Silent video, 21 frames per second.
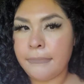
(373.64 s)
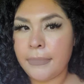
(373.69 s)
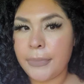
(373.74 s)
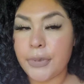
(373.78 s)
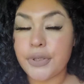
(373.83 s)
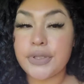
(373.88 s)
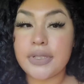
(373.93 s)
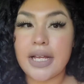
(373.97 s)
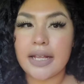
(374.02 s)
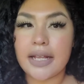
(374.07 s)

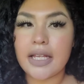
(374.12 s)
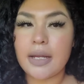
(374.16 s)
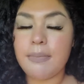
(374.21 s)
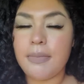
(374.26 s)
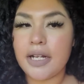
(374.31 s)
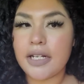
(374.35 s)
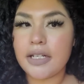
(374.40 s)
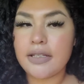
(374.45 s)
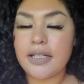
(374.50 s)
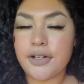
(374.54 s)
there's that
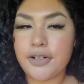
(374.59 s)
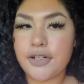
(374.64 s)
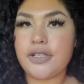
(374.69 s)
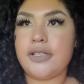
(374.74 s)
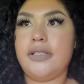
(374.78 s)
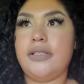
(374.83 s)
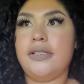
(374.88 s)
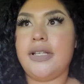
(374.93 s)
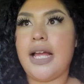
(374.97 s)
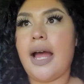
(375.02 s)
the,
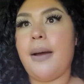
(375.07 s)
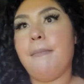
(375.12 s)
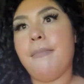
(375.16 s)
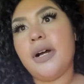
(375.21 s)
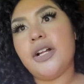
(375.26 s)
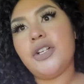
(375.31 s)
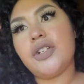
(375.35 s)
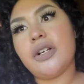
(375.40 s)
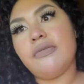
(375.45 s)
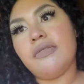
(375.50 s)
there's that
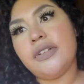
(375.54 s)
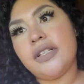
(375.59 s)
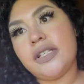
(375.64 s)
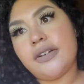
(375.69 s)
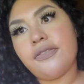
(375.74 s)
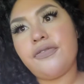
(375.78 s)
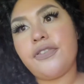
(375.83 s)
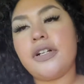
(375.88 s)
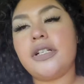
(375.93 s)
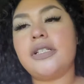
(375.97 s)
much of a
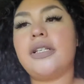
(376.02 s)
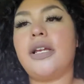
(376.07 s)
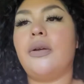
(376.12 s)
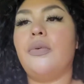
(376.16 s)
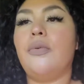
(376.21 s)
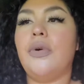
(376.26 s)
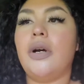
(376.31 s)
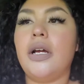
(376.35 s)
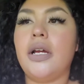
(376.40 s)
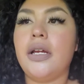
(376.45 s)
difference like
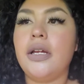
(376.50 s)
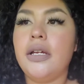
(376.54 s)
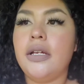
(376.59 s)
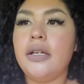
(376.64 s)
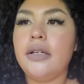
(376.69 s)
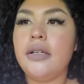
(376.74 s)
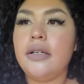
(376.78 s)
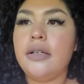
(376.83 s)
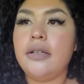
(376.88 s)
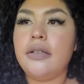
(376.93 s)
what
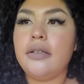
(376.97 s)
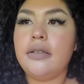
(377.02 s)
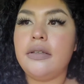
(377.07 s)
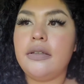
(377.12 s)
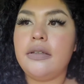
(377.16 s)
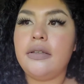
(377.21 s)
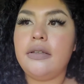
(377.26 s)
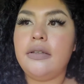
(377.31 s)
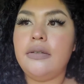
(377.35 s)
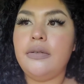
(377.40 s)

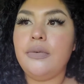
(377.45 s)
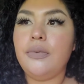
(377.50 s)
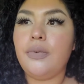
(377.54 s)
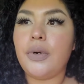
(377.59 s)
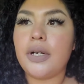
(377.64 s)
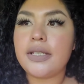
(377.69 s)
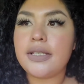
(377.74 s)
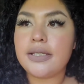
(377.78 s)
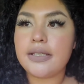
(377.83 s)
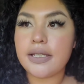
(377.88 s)

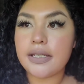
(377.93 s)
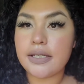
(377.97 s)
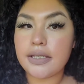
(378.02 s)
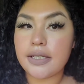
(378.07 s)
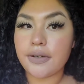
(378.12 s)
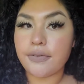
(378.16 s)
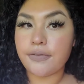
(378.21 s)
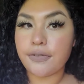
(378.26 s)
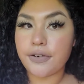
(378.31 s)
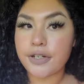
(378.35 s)
what's the
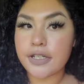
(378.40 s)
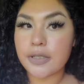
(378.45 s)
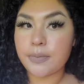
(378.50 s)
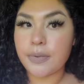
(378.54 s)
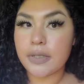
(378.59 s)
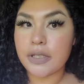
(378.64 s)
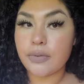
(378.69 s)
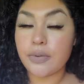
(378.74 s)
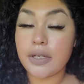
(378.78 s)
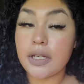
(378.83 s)
difference
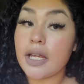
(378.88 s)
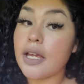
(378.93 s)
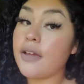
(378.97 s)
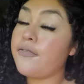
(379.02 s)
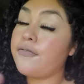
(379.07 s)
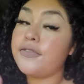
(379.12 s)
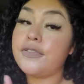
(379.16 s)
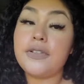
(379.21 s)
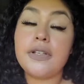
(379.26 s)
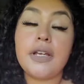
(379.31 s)
between
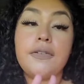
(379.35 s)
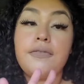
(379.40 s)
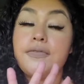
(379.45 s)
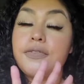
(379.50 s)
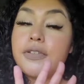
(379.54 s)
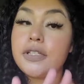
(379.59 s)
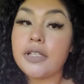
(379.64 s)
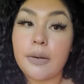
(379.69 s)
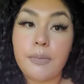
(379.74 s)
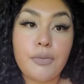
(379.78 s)
if if
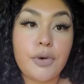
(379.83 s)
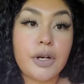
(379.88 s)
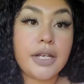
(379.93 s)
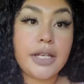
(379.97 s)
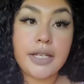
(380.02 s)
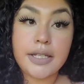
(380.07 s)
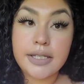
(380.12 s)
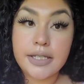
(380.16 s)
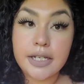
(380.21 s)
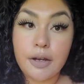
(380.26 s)
someone
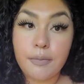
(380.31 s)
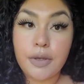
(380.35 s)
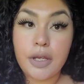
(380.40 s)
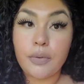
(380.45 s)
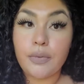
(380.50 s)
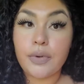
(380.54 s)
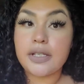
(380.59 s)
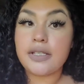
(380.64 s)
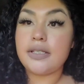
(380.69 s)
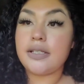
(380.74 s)
can tell me
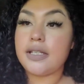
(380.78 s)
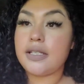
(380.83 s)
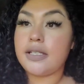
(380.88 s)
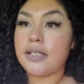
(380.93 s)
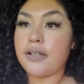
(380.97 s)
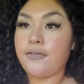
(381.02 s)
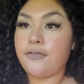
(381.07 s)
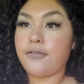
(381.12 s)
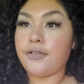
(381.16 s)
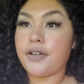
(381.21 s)
what's the
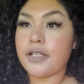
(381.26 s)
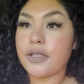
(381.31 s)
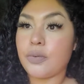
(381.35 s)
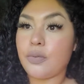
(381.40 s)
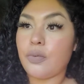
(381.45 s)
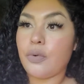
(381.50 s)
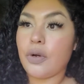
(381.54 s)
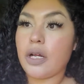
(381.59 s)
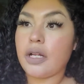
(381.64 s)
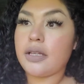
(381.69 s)
difference
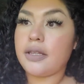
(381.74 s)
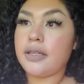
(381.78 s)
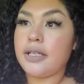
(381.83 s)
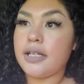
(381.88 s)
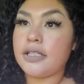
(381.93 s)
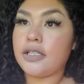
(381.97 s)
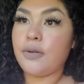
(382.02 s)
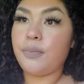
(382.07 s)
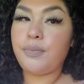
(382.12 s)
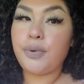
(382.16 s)
what
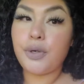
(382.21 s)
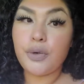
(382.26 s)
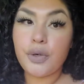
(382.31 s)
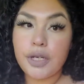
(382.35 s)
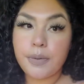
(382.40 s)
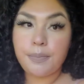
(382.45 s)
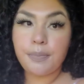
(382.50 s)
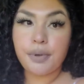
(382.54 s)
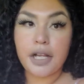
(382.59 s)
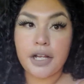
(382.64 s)
does a
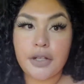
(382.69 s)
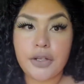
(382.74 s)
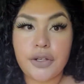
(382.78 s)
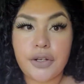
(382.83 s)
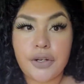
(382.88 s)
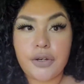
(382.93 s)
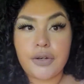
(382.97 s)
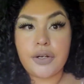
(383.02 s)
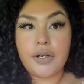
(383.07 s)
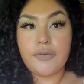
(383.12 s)
beauty
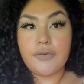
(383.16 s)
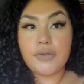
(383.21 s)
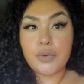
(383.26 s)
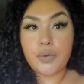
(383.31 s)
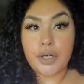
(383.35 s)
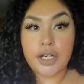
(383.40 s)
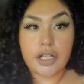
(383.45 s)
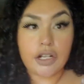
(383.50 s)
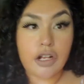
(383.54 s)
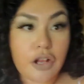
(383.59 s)
blender of
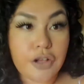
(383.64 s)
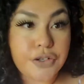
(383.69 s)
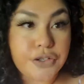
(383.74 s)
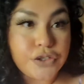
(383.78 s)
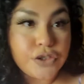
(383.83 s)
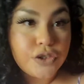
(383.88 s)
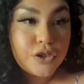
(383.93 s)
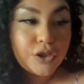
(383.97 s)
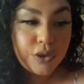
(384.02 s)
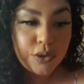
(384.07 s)

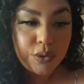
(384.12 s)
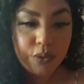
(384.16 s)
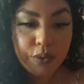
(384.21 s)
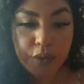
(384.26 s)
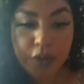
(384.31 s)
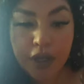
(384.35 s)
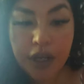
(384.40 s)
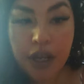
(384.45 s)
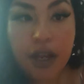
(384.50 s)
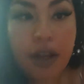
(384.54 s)
$20 do
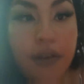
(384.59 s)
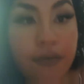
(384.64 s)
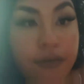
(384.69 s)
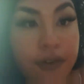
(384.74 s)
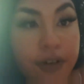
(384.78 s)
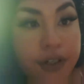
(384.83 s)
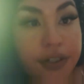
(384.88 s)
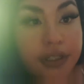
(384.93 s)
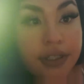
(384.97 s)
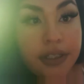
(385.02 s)

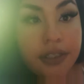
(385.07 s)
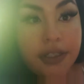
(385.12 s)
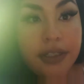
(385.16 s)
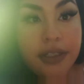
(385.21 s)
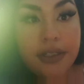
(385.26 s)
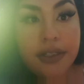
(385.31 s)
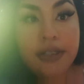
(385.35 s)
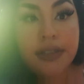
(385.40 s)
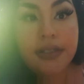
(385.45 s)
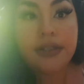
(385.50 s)

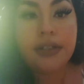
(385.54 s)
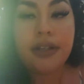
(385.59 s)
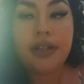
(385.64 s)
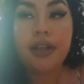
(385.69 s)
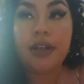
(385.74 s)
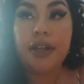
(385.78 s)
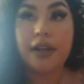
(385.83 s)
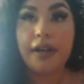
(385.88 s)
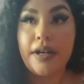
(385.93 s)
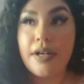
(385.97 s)
versus
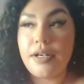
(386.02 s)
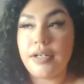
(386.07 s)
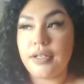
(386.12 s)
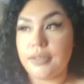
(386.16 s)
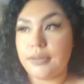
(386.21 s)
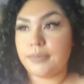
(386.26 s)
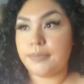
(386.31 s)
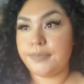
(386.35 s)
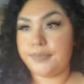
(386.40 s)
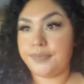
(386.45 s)

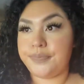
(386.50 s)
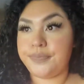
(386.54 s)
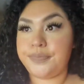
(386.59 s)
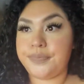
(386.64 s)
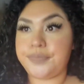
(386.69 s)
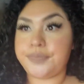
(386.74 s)
um,